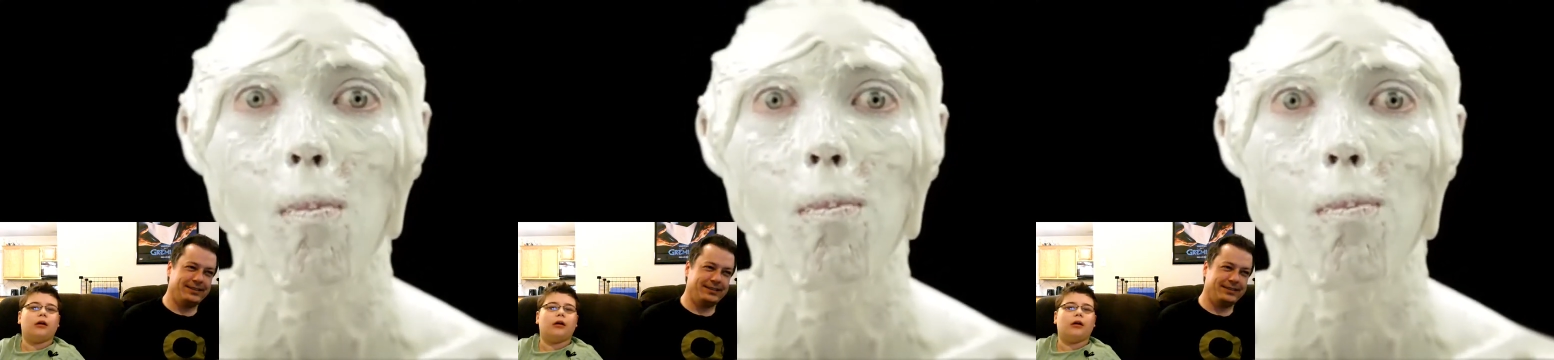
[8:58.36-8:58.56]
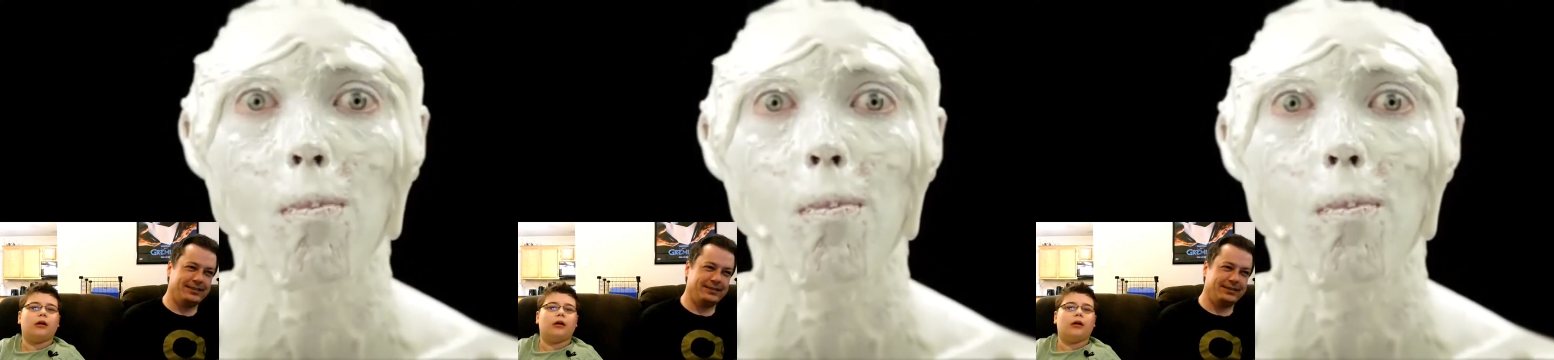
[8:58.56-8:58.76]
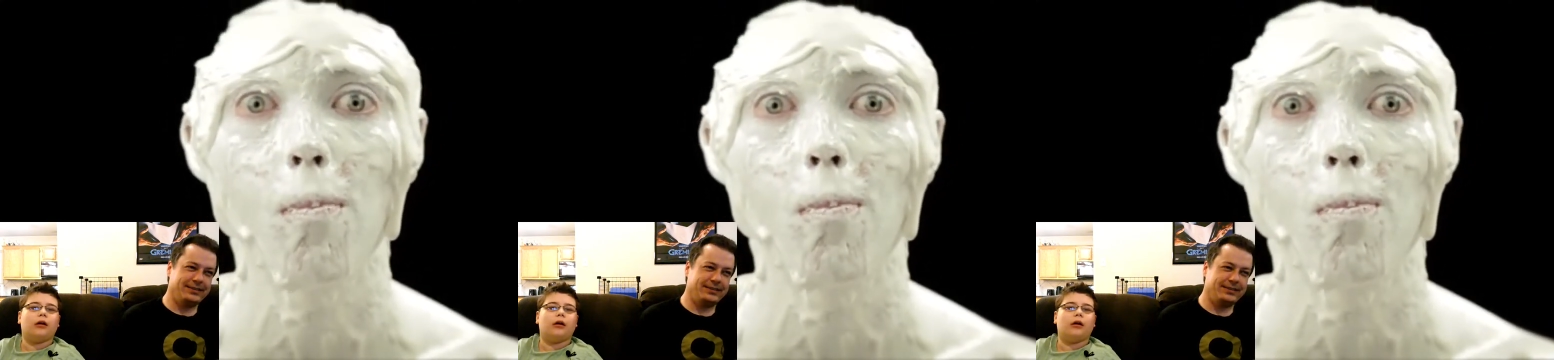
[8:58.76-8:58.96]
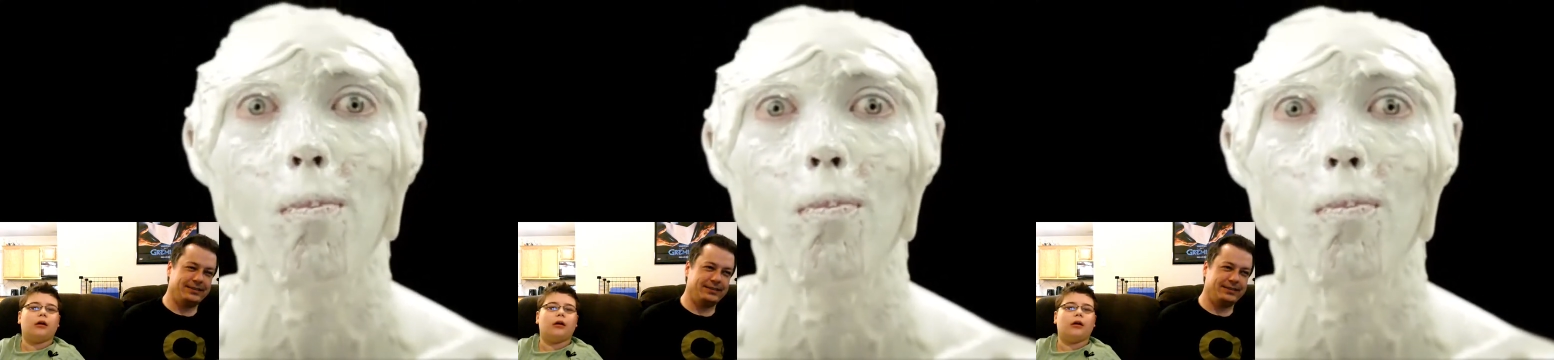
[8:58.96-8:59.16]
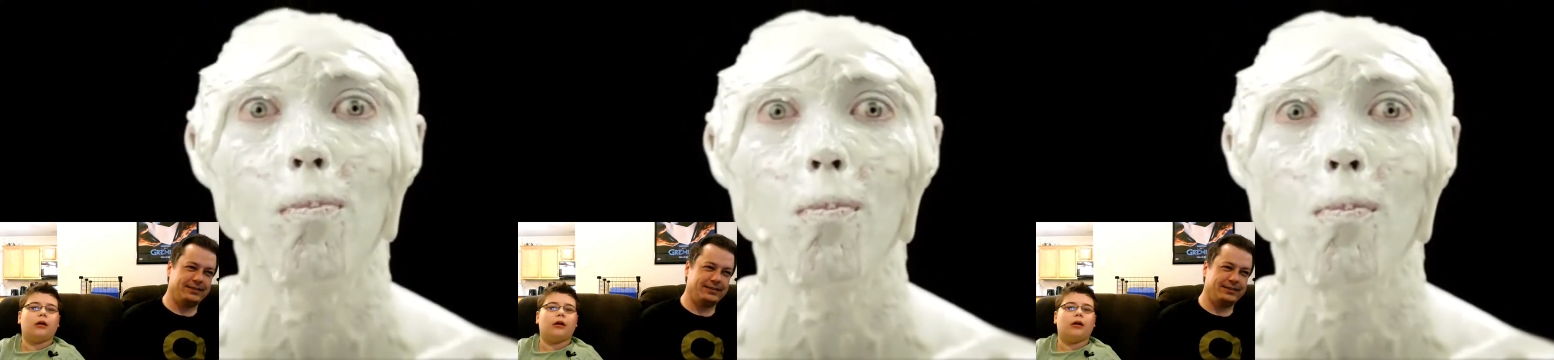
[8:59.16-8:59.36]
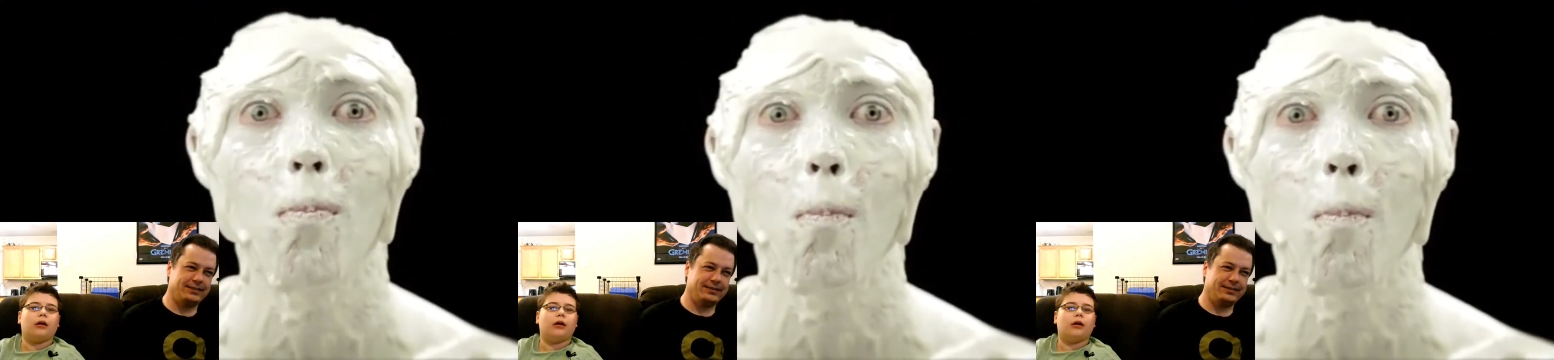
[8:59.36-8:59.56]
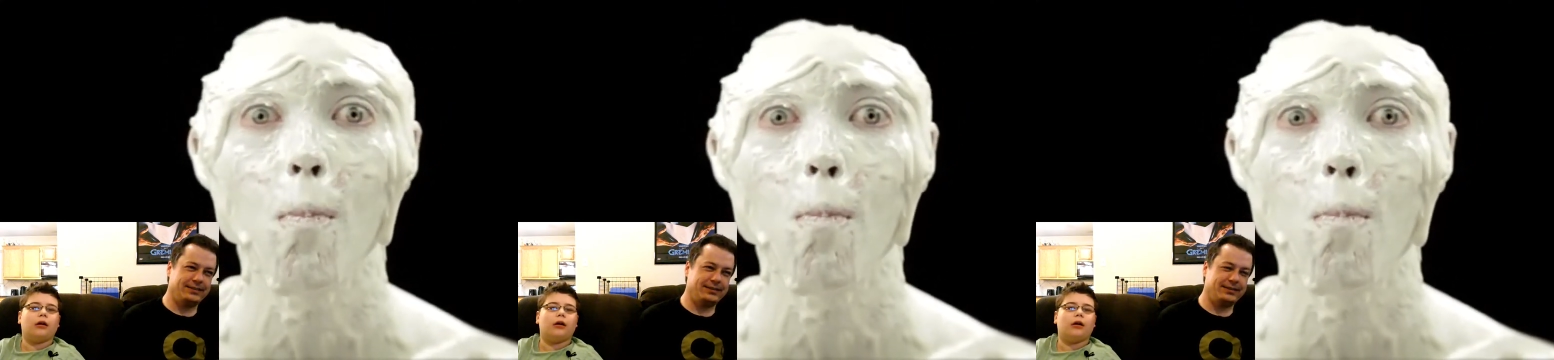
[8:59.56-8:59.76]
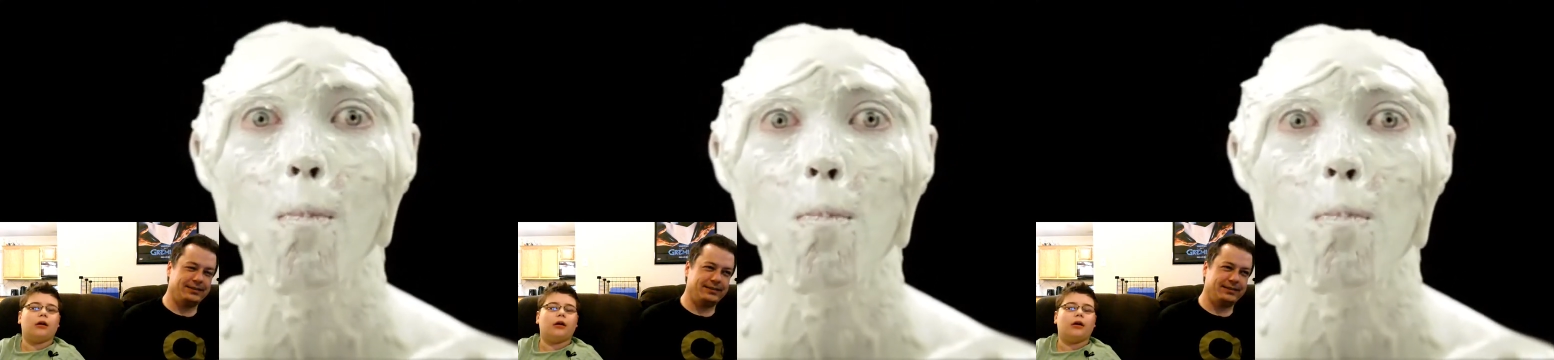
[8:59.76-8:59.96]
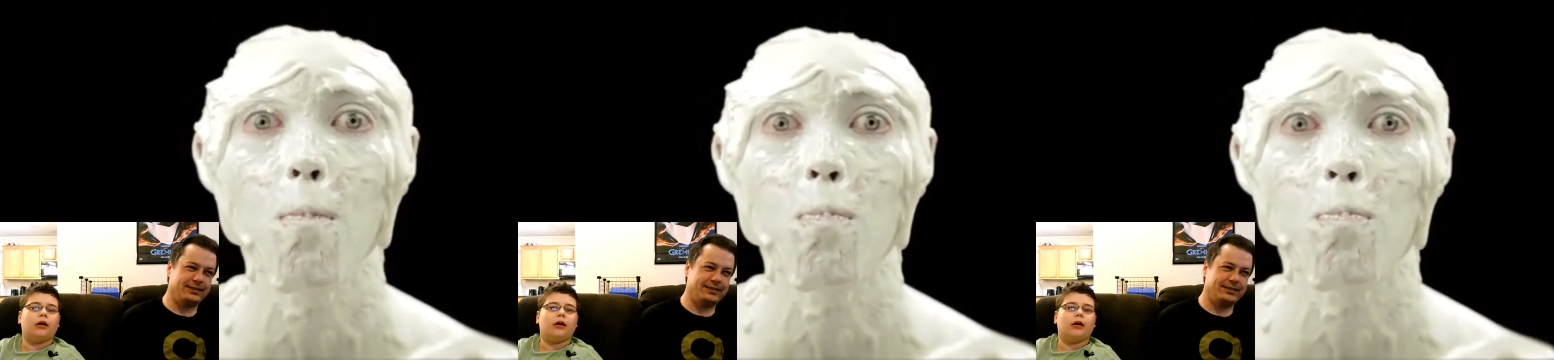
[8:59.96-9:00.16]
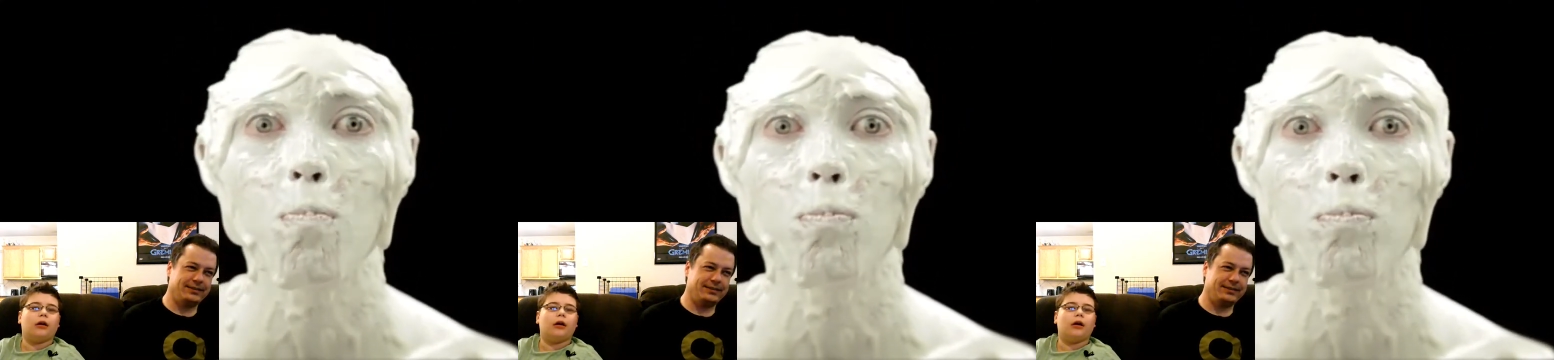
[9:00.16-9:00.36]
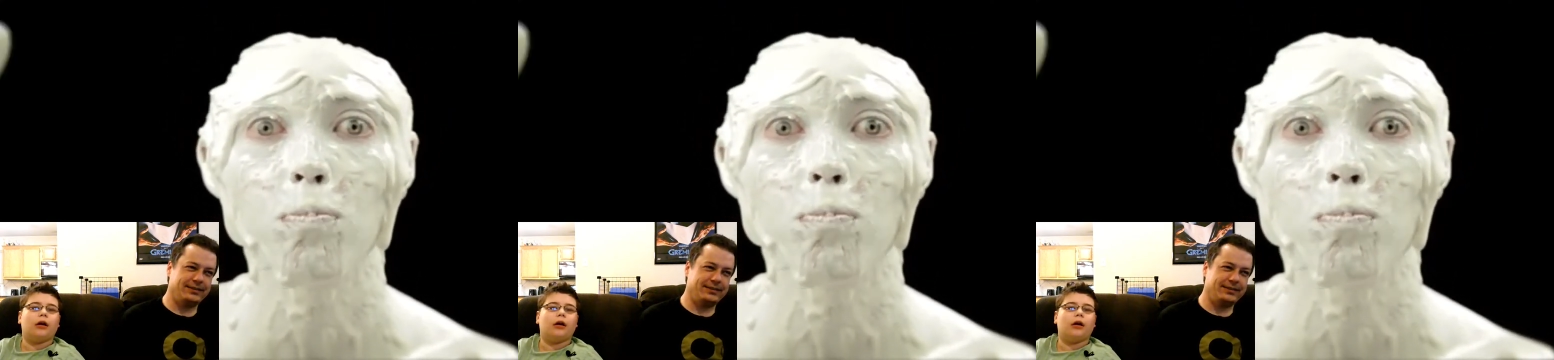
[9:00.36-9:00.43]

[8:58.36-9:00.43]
No one is speaking in this clip.